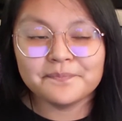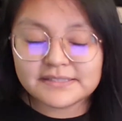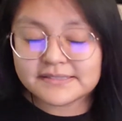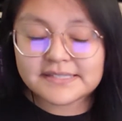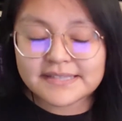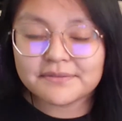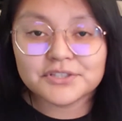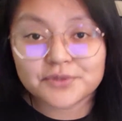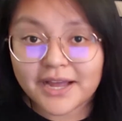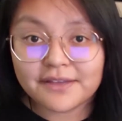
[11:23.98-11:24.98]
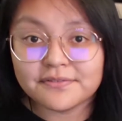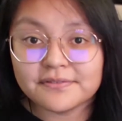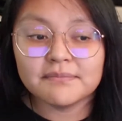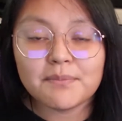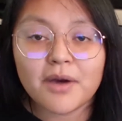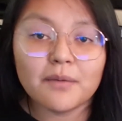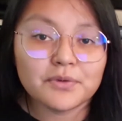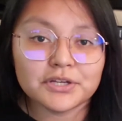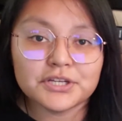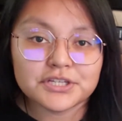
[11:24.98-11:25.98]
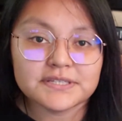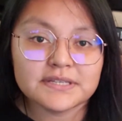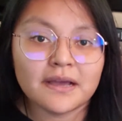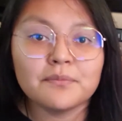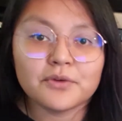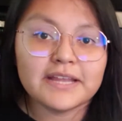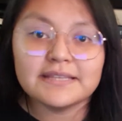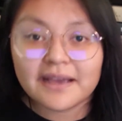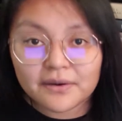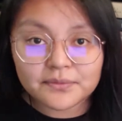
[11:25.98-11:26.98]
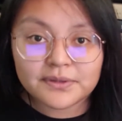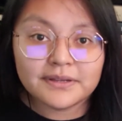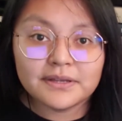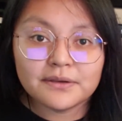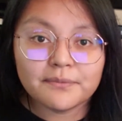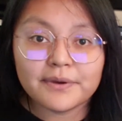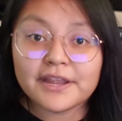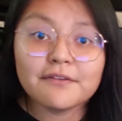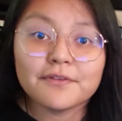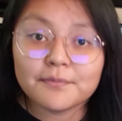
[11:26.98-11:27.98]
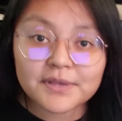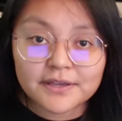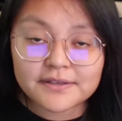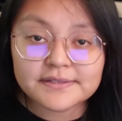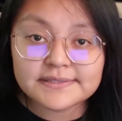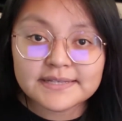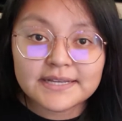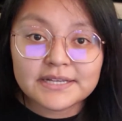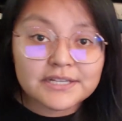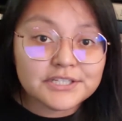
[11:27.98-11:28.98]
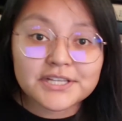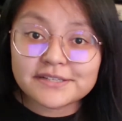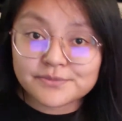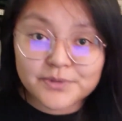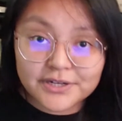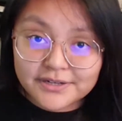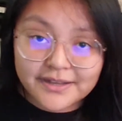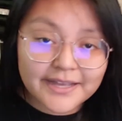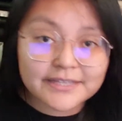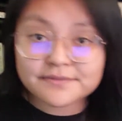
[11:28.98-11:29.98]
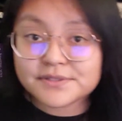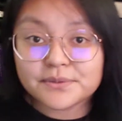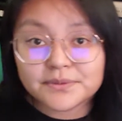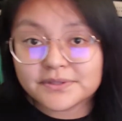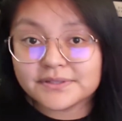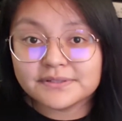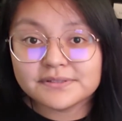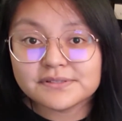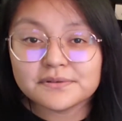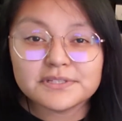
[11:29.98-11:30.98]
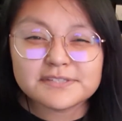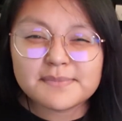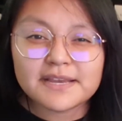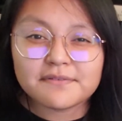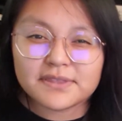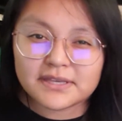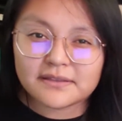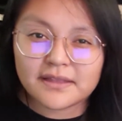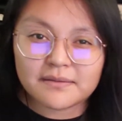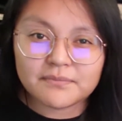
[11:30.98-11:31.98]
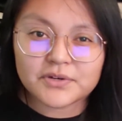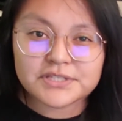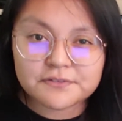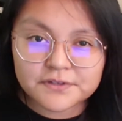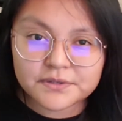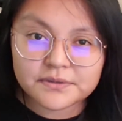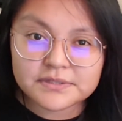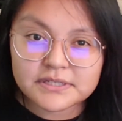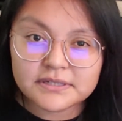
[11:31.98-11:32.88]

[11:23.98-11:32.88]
it's a 6-hour drive. My mom couldn't just come right down whenever because she has work, I have school, so it just made everything a lot more difficult.